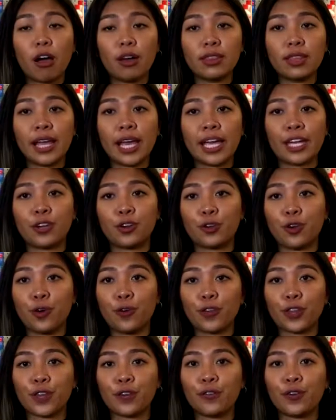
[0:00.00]
online or
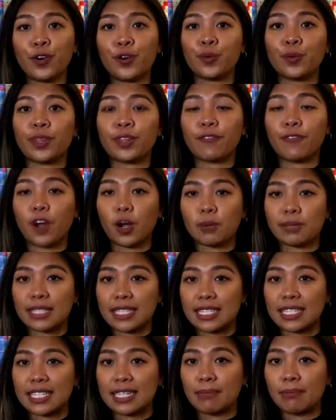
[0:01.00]
over the phone with a
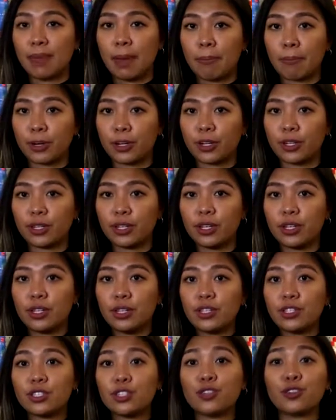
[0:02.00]
pharmacy team member.
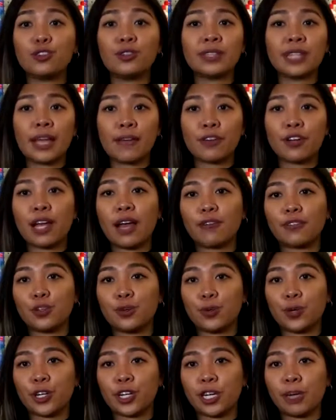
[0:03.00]
So you'll never have
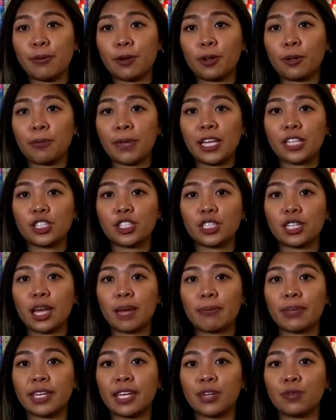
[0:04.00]
to worry about a patient
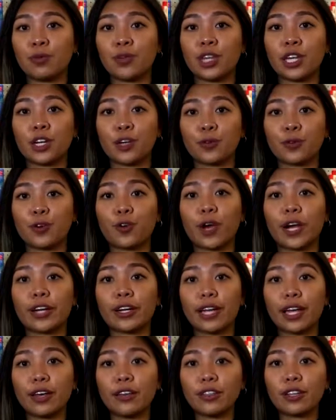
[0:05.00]
coming in without a
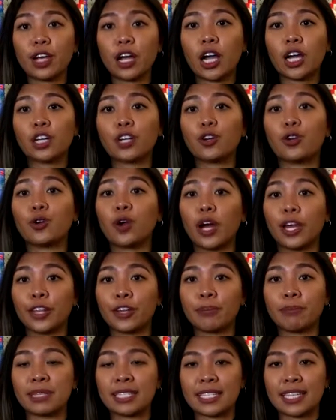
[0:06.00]
required health card or
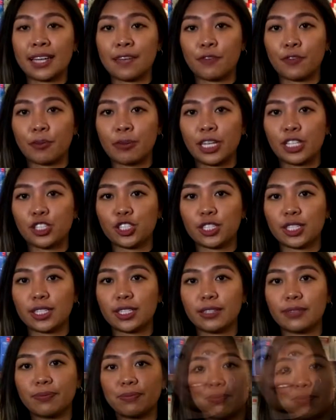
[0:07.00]
other missing
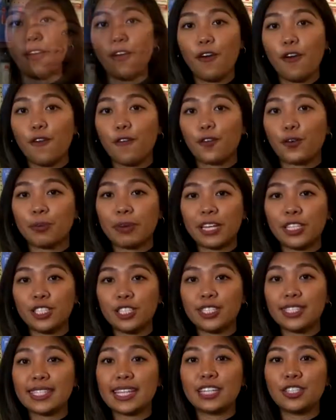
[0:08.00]
information. For
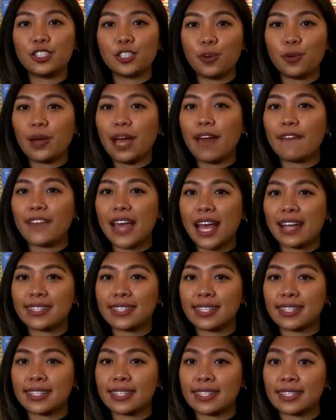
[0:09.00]
patients that don't have
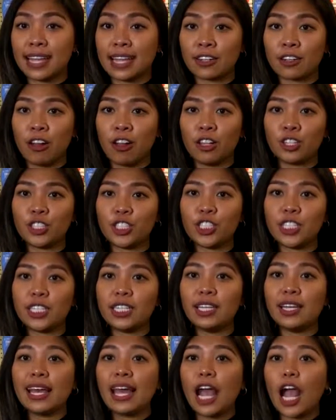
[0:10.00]
access to
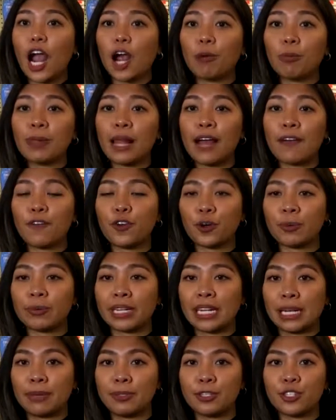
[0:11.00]
technology, our platform
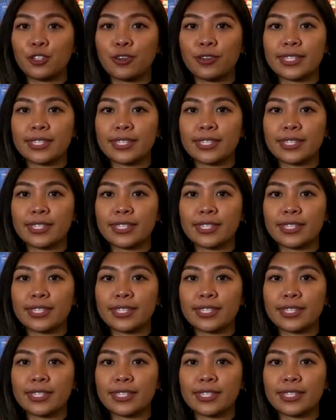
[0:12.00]
enables your